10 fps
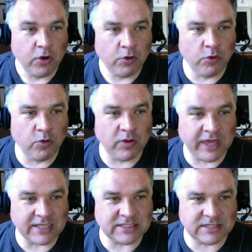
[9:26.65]
who
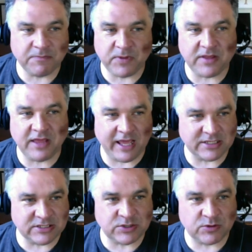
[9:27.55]
gets to be the
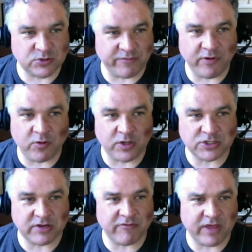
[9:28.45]
answer to a trivia
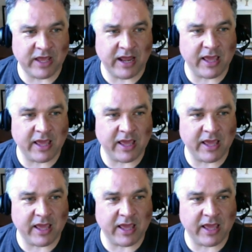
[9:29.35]
question in